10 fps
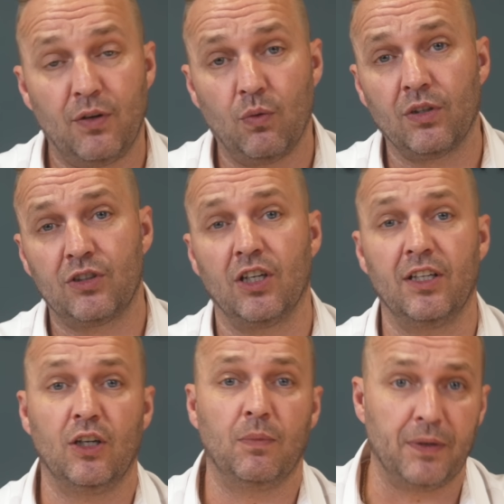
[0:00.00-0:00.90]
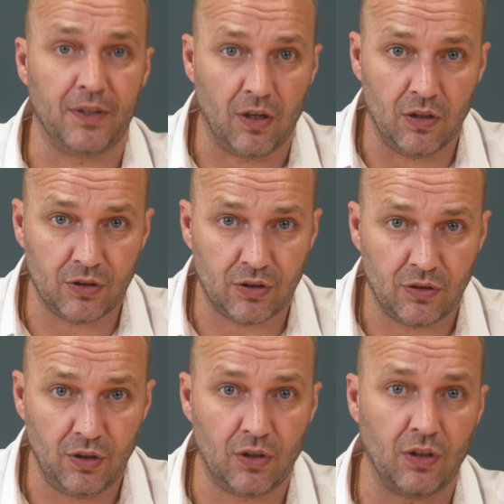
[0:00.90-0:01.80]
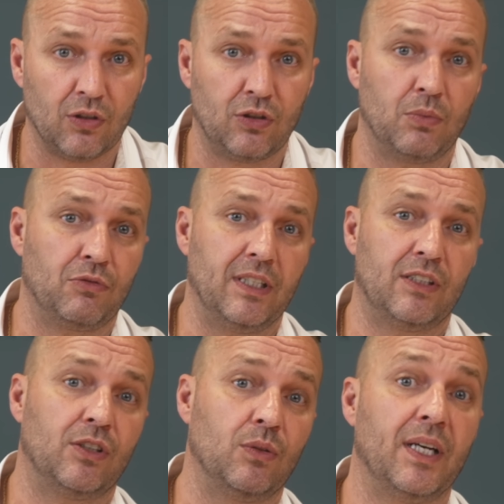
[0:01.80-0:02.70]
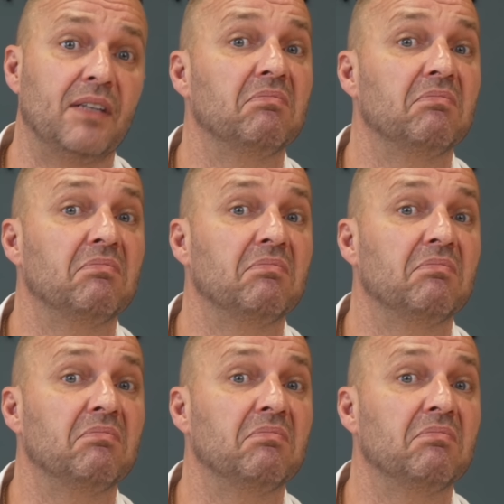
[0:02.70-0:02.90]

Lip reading: you want to turn it up a notch, you can also upgrade to a